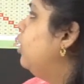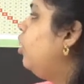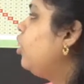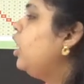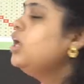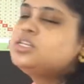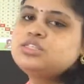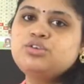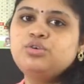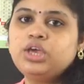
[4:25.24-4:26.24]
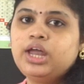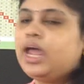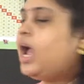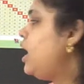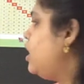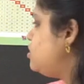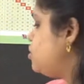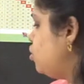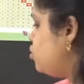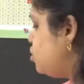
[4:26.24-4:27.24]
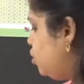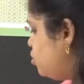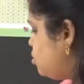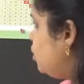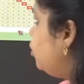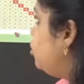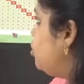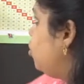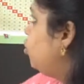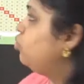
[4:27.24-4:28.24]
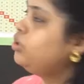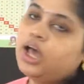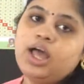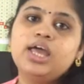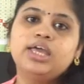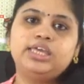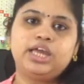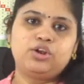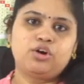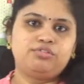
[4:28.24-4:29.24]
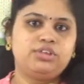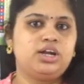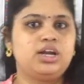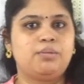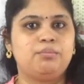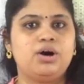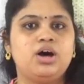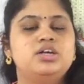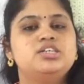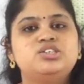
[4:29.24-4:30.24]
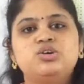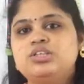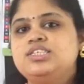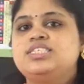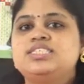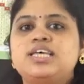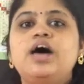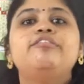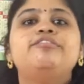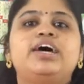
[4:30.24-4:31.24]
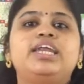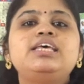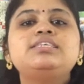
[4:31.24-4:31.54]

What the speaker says: Okay, so you can add it 0000 to the end of the number. So this is a very